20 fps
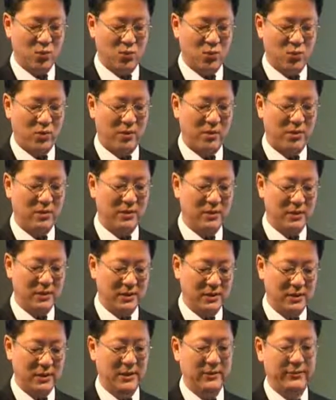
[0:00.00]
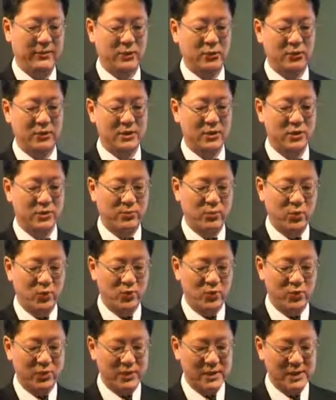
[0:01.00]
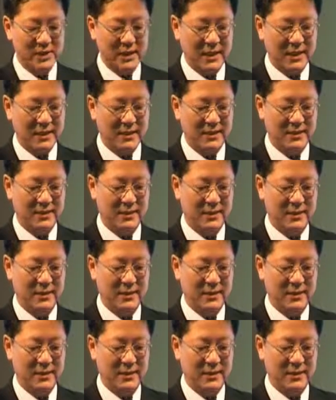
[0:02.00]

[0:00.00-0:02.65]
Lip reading: or even or small clone size